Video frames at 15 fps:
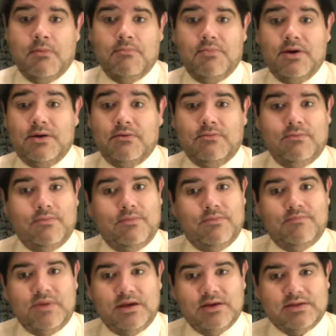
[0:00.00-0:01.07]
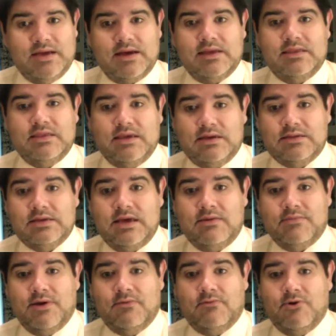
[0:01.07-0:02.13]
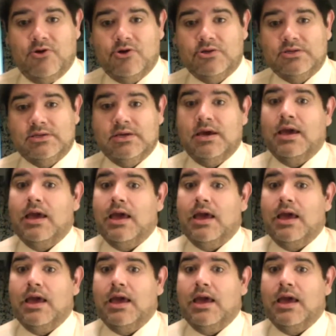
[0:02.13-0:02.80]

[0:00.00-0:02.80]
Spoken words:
But because I can dictate my words,